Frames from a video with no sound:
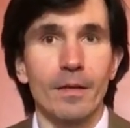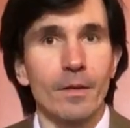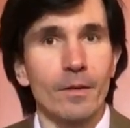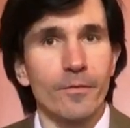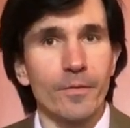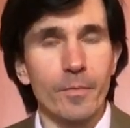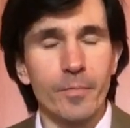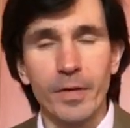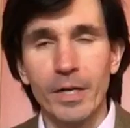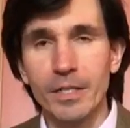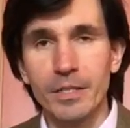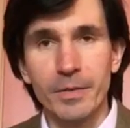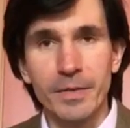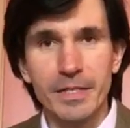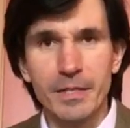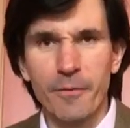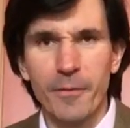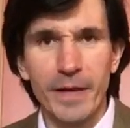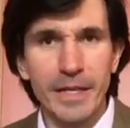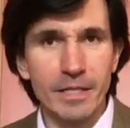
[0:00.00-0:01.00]
Vibrato
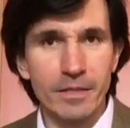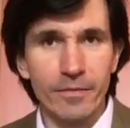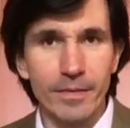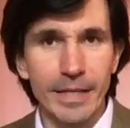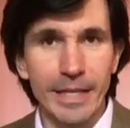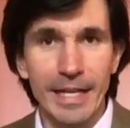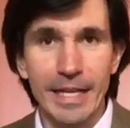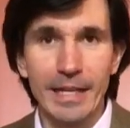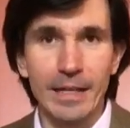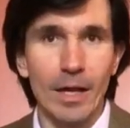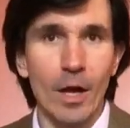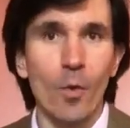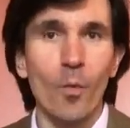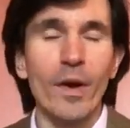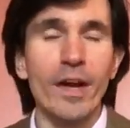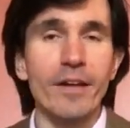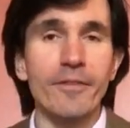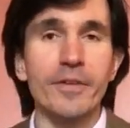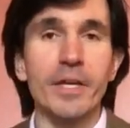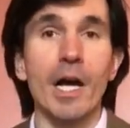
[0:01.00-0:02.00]
is effectively a
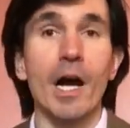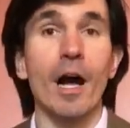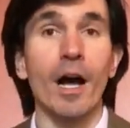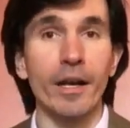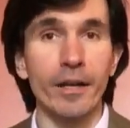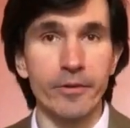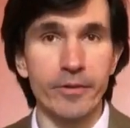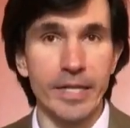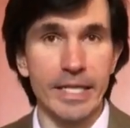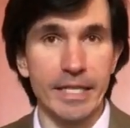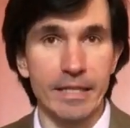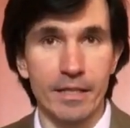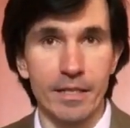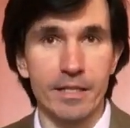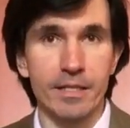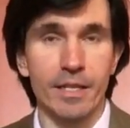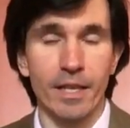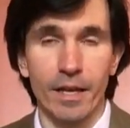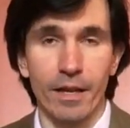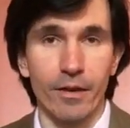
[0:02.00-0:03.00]
way of colouring the
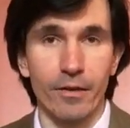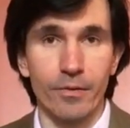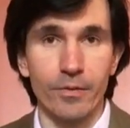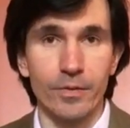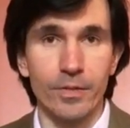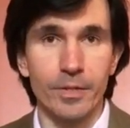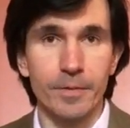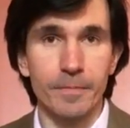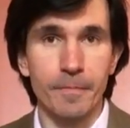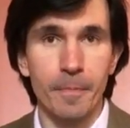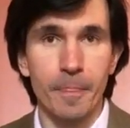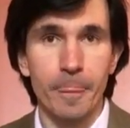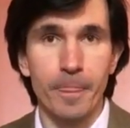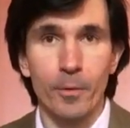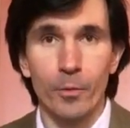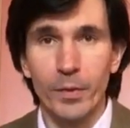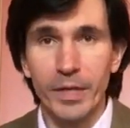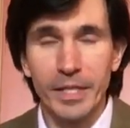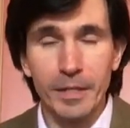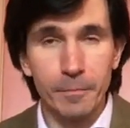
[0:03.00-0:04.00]
sound.
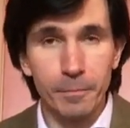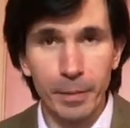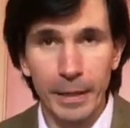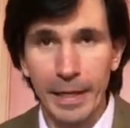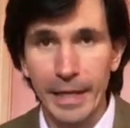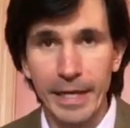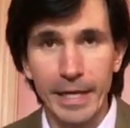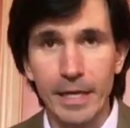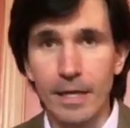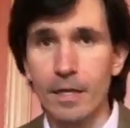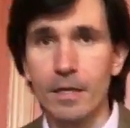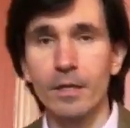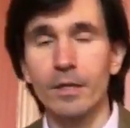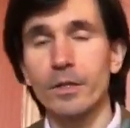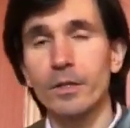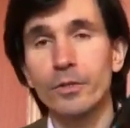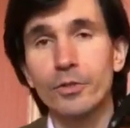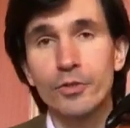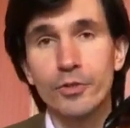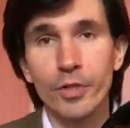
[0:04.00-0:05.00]
We can play
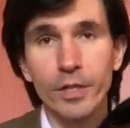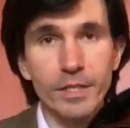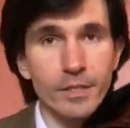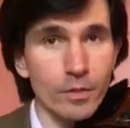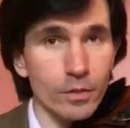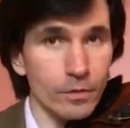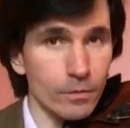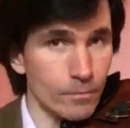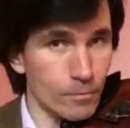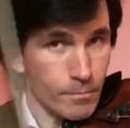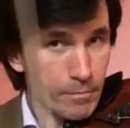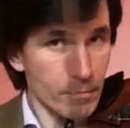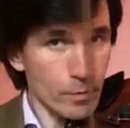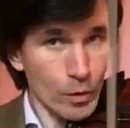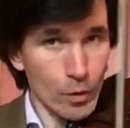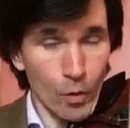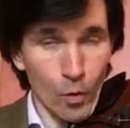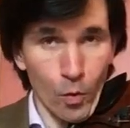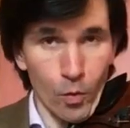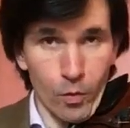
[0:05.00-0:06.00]
just
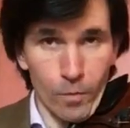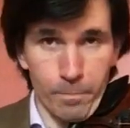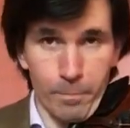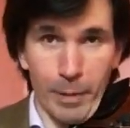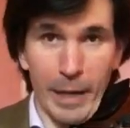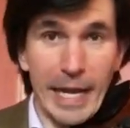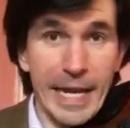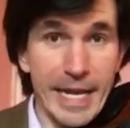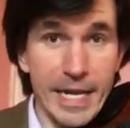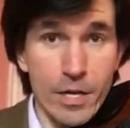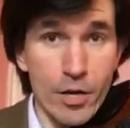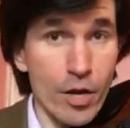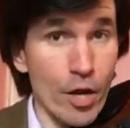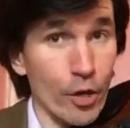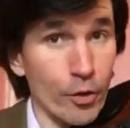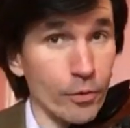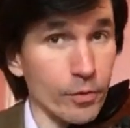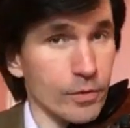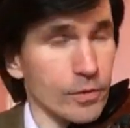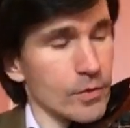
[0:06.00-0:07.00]
plain
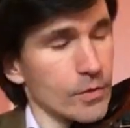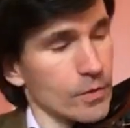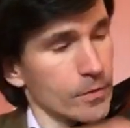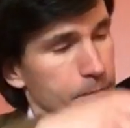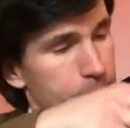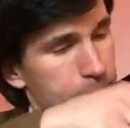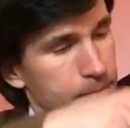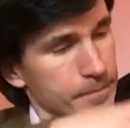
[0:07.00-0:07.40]
notes